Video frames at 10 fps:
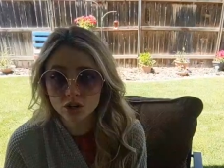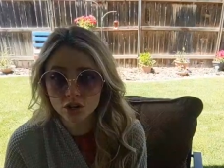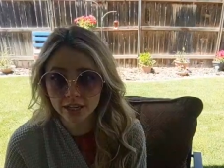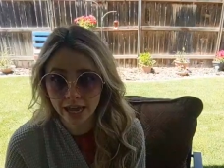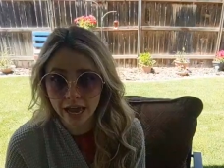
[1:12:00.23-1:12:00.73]

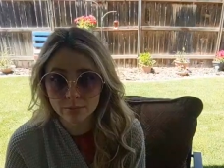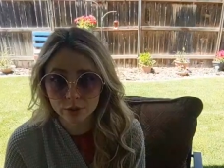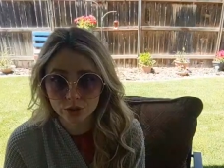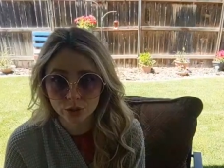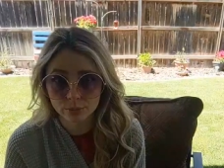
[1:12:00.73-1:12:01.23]
watch a cat
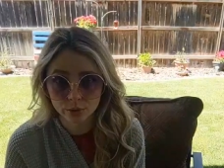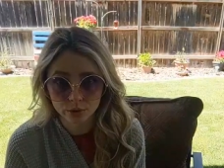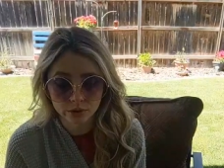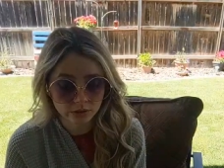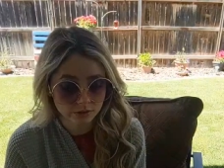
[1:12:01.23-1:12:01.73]
murder a
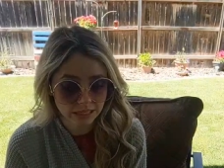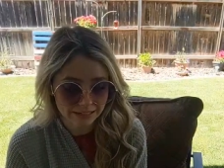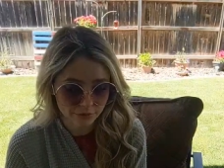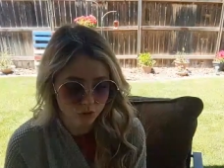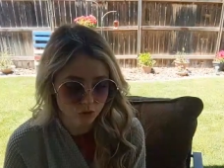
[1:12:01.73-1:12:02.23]
bird
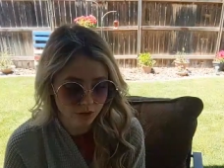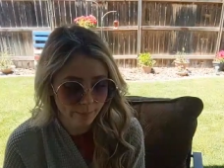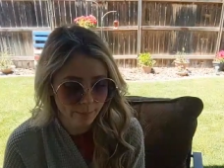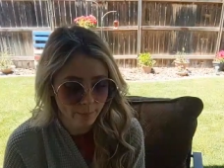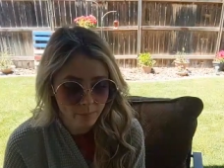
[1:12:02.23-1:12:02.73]
live on stream.